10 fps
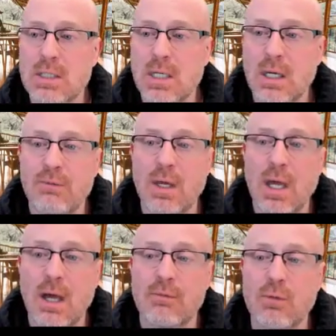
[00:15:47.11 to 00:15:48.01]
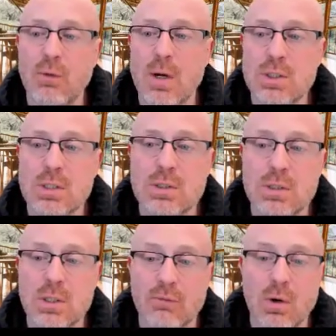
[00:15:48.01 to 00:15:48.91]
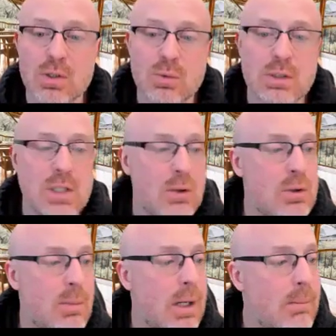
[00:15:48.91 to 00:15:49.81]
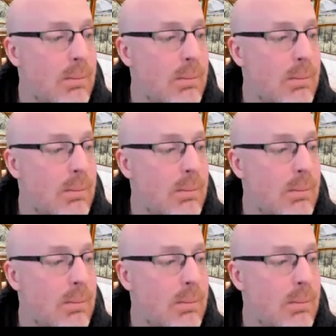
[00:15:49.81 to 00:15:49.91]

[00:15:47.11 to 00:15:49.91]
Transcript: if you have questions, of course, reach out to me.